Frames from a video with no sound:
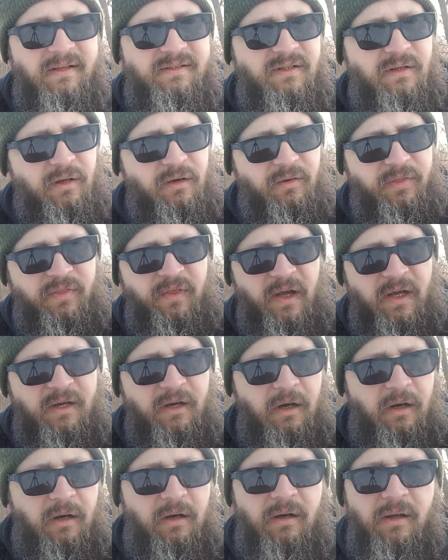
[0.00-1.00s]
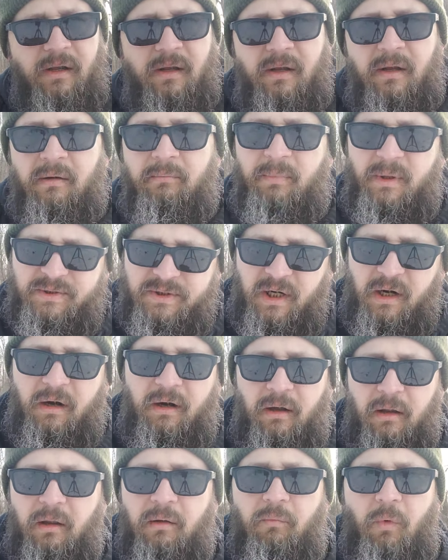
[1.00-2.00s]
It's a little thicker
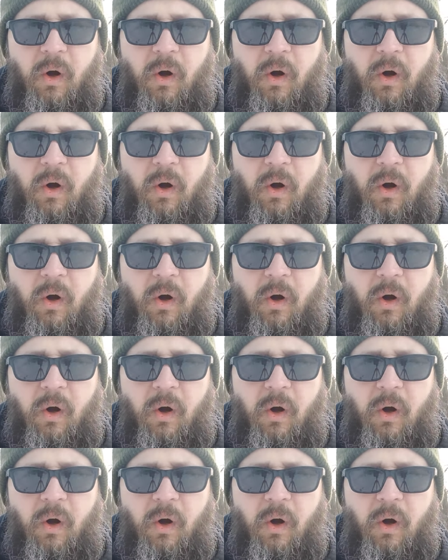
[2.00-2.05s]
material and